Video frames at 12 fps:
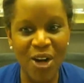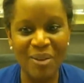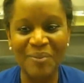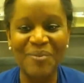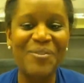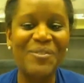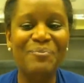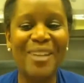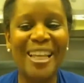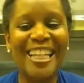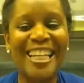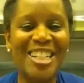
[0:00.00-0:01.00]
I'm
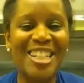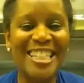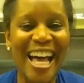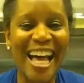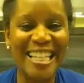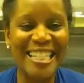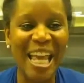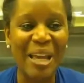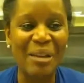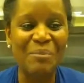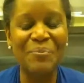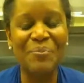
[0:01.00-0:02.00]
blanking on his last
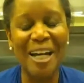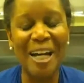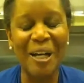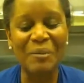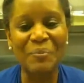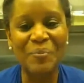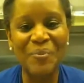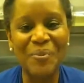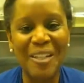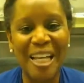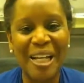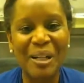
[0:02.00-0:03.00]
name,
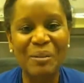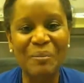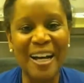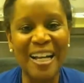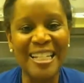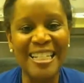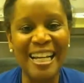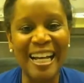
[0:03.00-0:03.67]
but